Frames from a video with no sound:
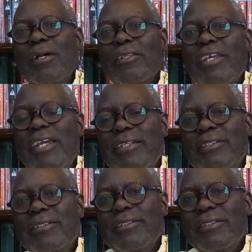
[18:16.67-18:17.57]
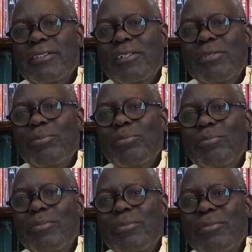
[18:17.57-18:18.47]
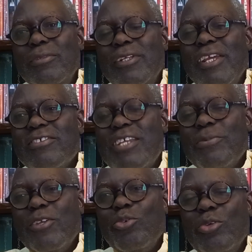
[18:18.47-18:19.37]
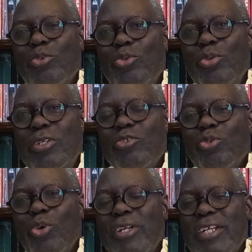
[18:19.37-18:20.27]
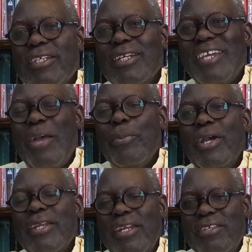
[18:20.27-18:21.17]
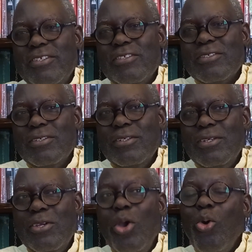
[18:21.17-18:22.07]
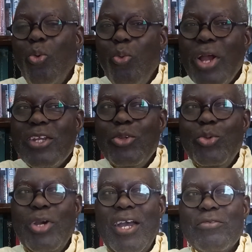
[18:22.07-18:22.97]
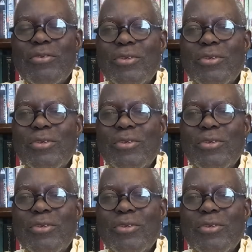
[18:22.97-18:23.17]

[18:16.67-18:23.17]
Then, the next step that you want to do is to conduct a gap analysis. What do you have?